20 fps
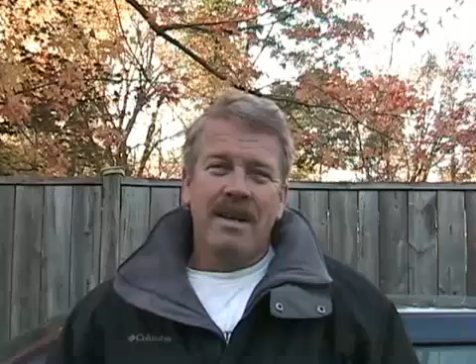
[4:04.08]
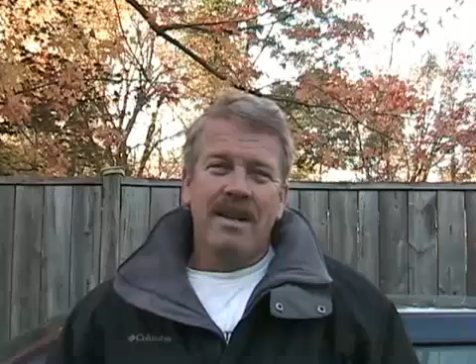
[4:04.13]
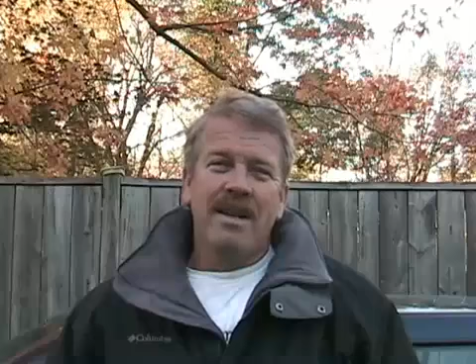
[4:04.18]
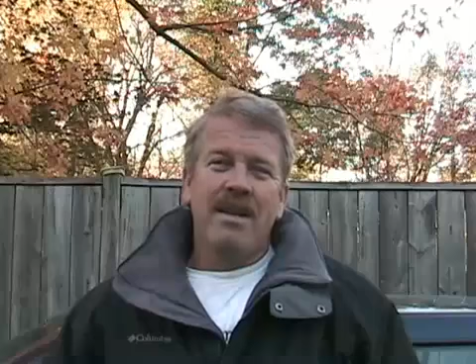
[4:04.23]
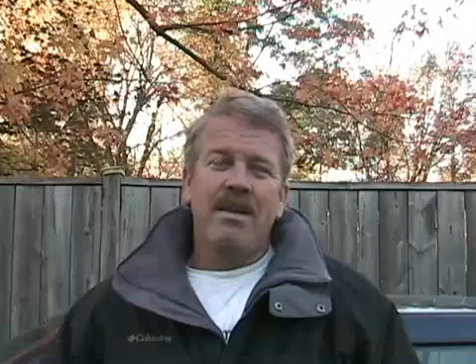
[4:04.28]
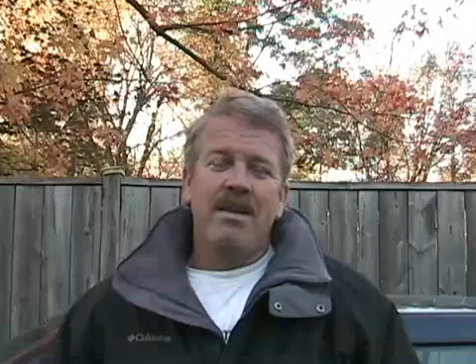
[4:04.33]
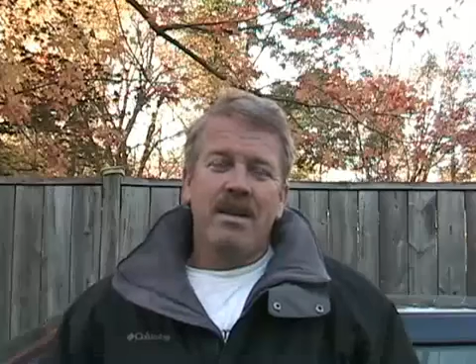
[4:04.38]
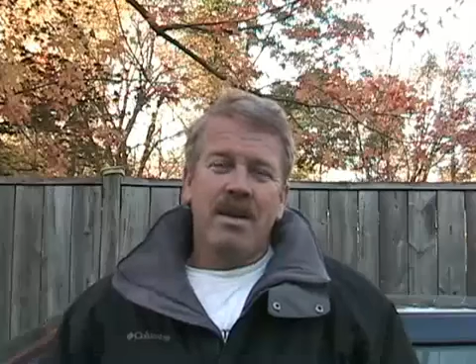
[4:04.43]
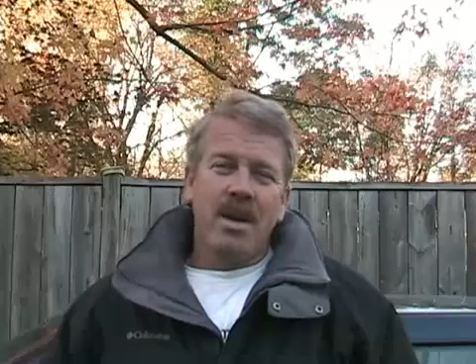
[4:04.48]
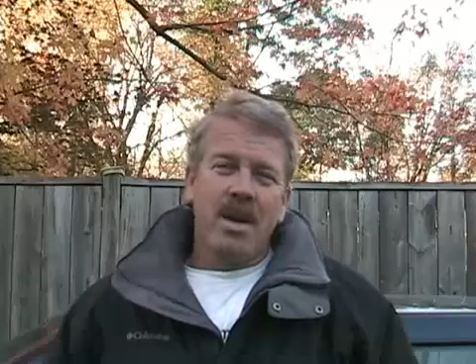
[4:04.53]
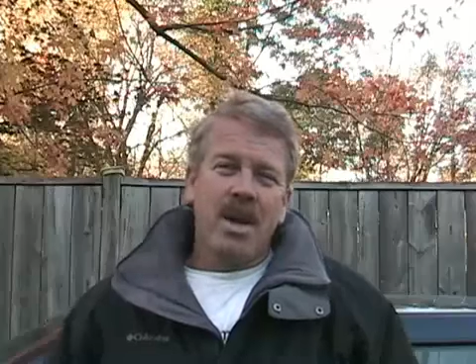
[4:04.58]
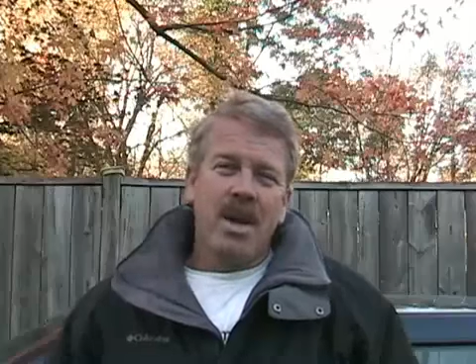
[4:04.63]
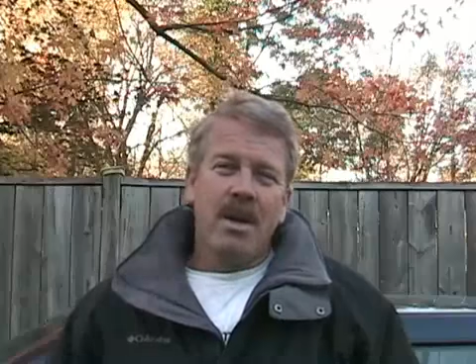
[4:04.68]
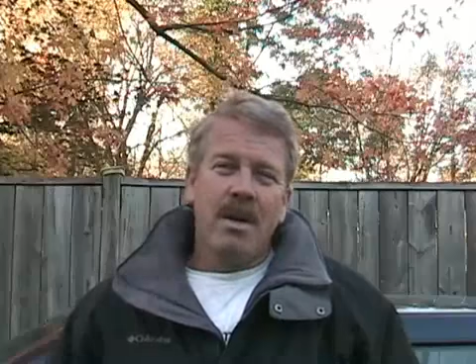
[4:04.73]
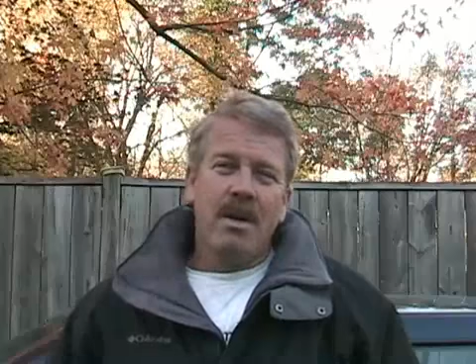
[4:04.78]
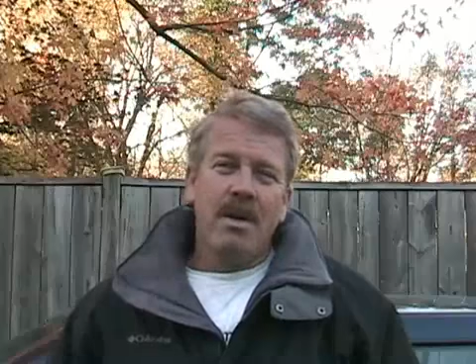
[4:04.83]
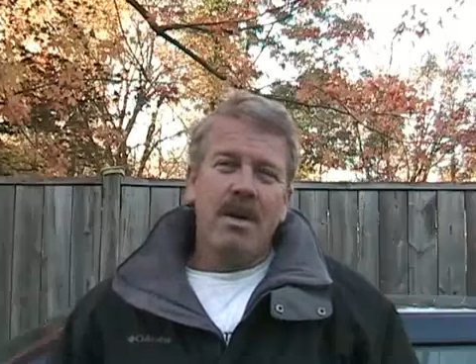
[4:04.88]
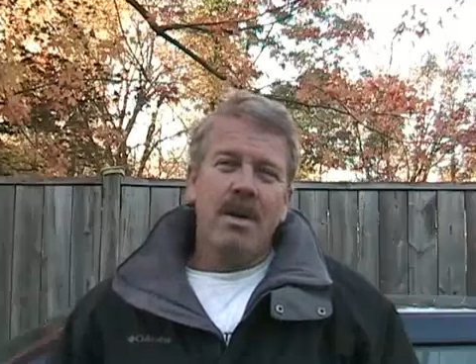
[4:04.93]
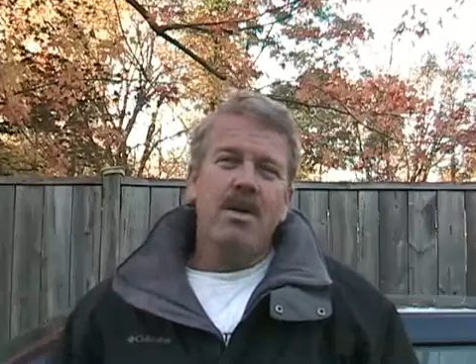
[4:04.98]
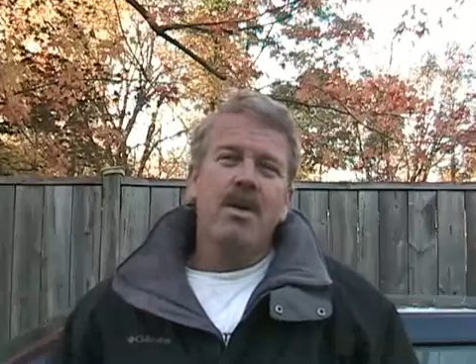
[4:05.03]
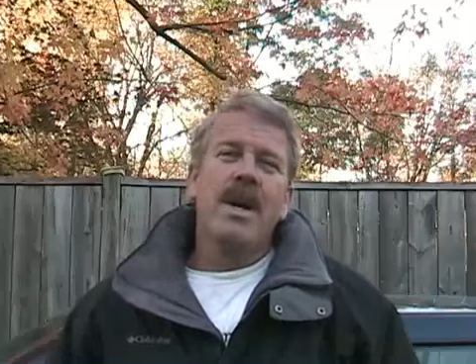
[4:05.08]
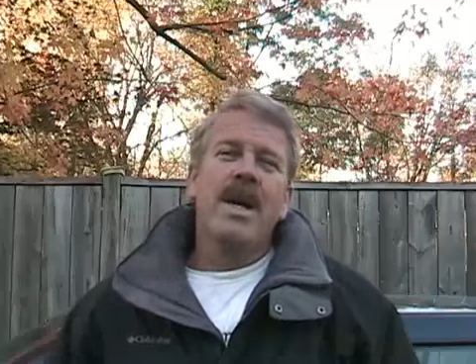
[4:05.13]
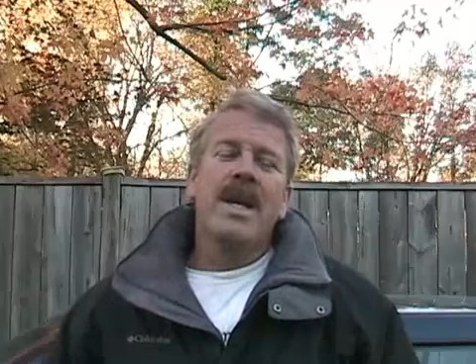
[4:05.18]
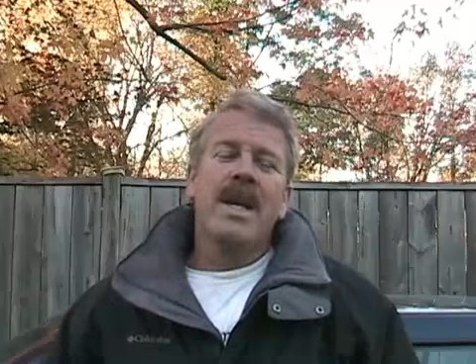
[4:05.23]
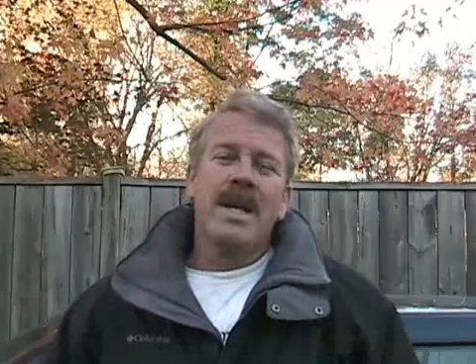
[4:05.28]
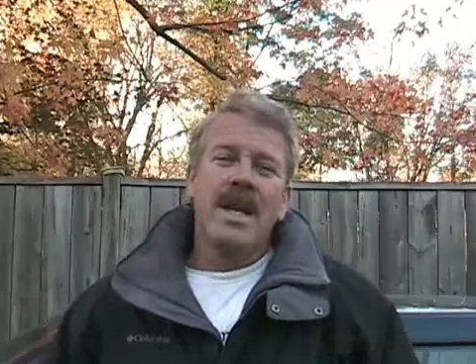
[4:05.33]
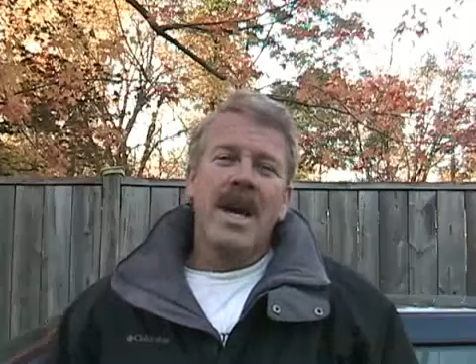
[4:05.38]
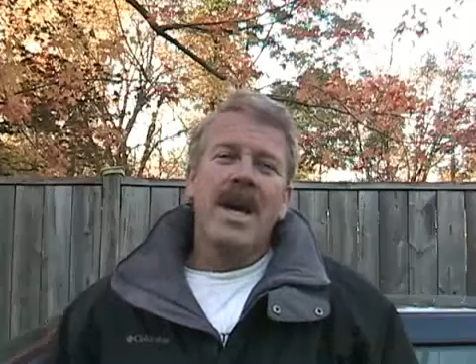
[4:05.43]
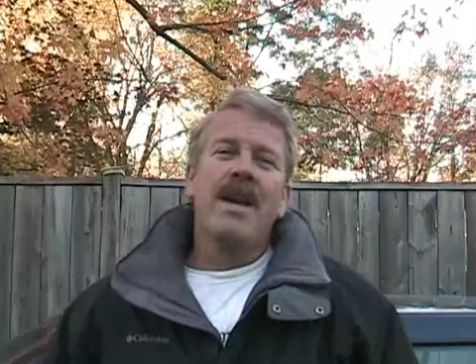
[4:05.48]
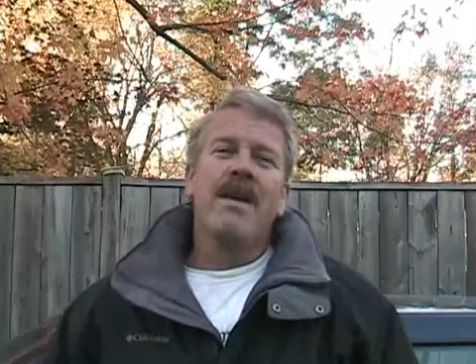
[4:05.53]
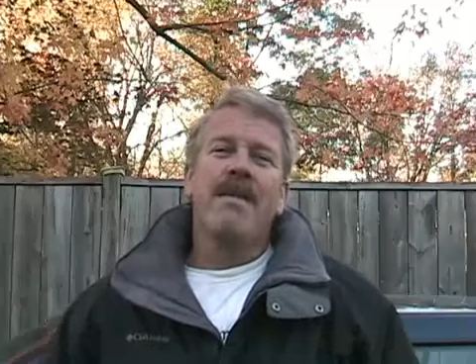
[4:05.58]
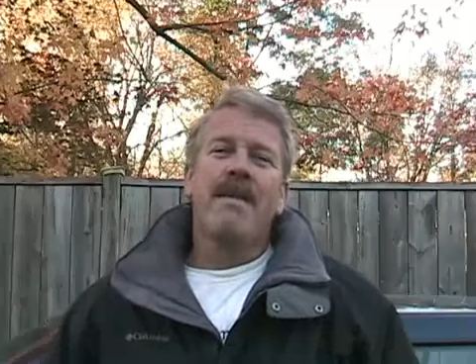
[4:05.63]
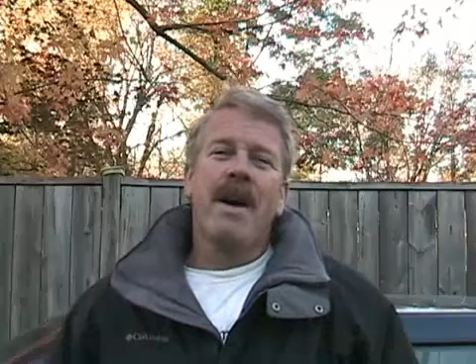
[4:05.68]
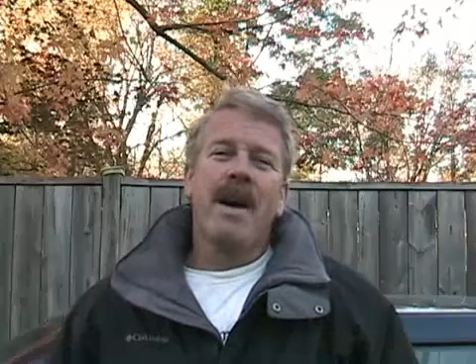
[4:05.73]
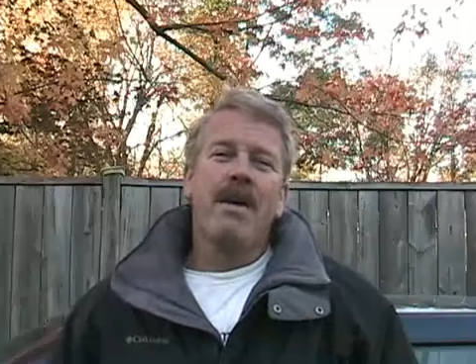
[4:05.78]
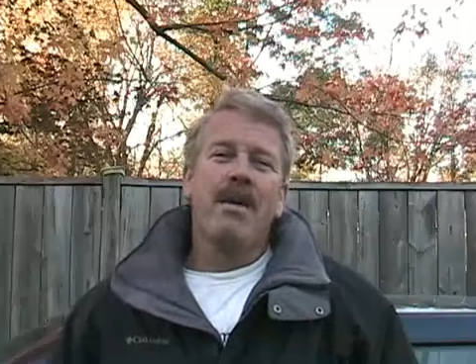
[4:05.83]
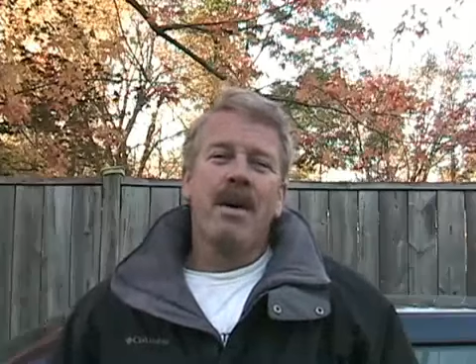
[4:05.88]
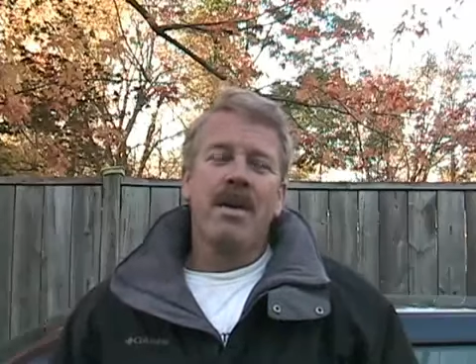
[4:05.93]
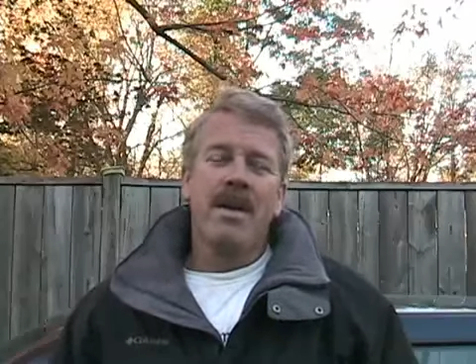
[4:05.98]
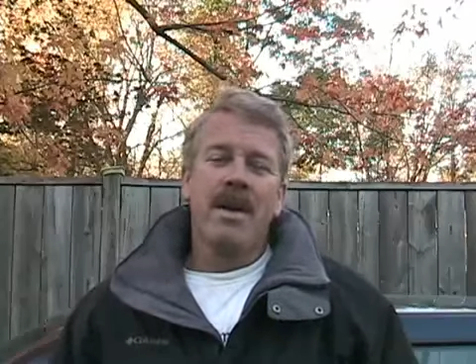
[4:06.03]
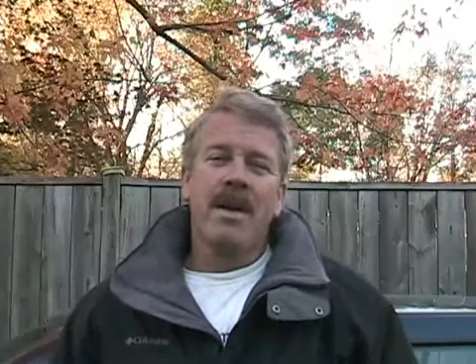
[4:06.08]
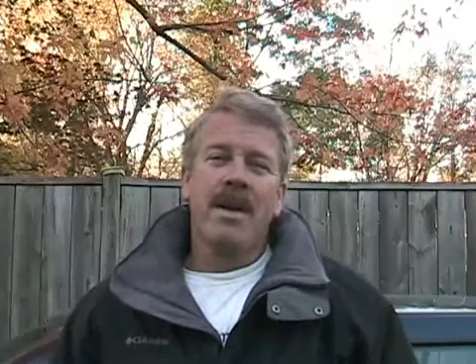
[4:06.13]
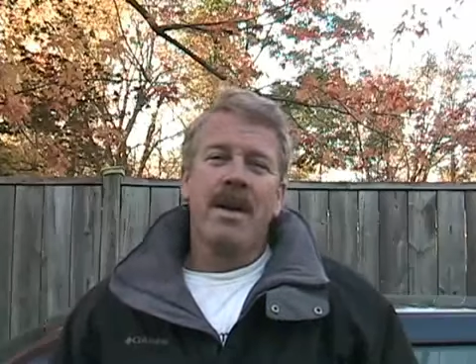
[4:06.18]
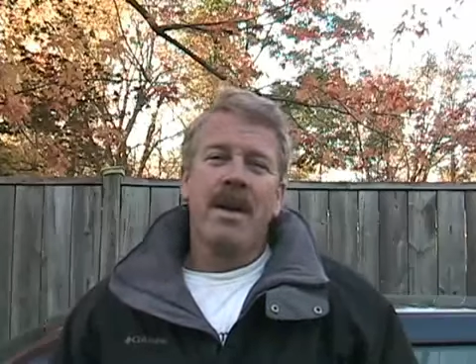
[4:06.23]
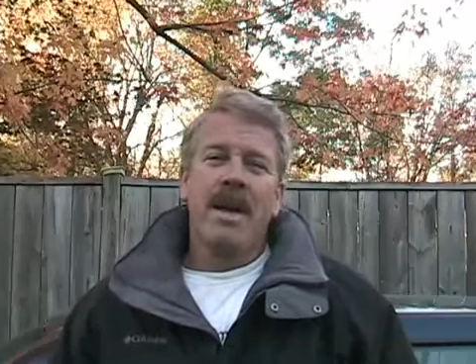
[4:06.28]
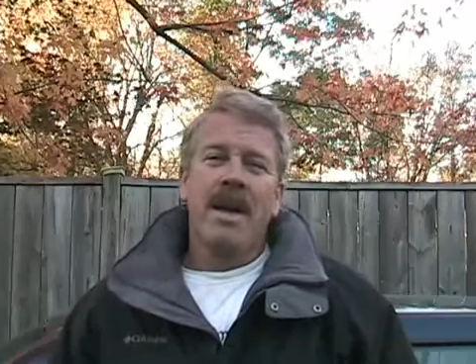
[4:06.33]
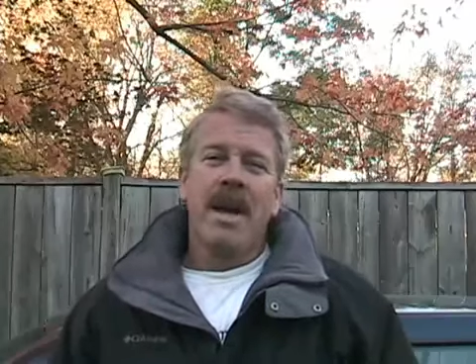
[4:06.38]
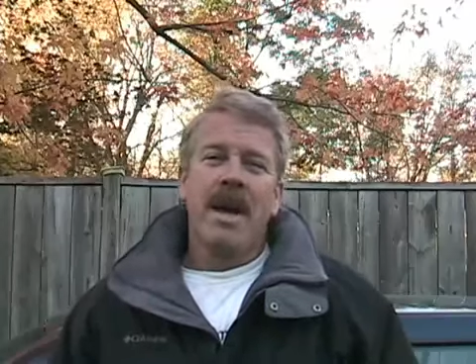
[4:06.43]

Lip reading: that you can identify with it